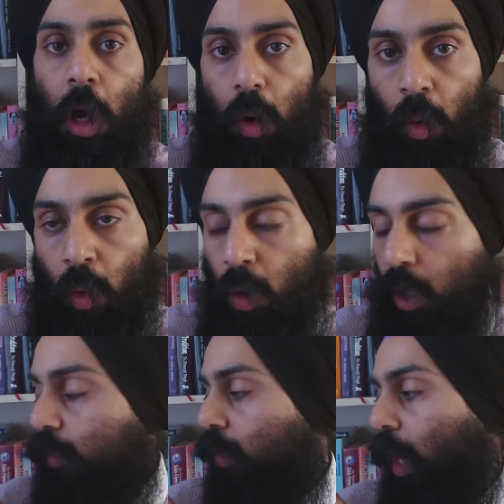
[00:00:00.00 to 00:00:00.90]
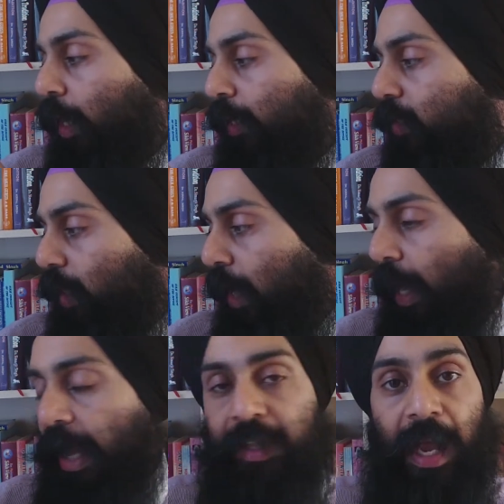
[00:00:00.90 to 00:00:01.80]
or died
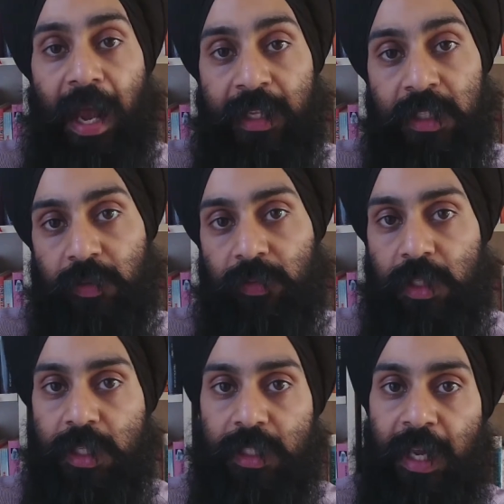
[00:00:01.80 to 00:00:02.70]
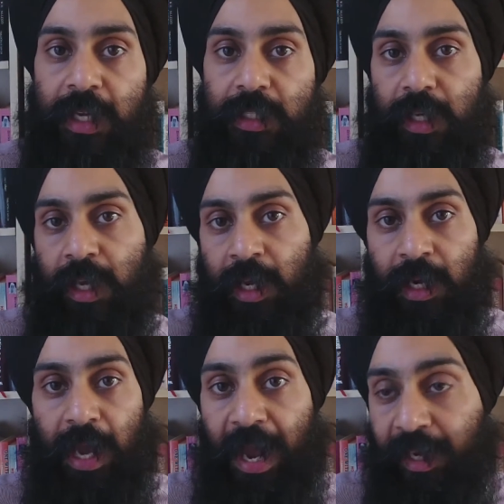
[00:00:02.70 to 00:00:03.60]
at the hands of the state
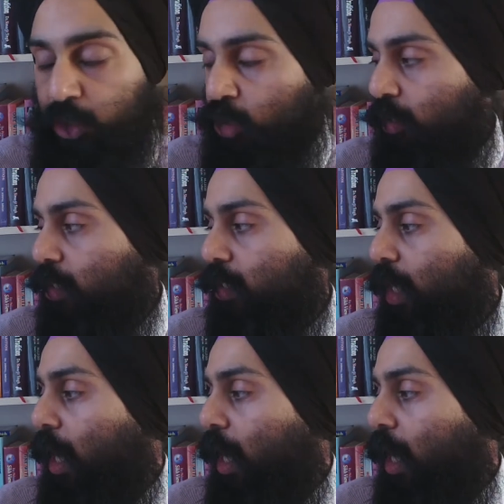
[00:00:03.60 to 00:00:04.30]
in actions,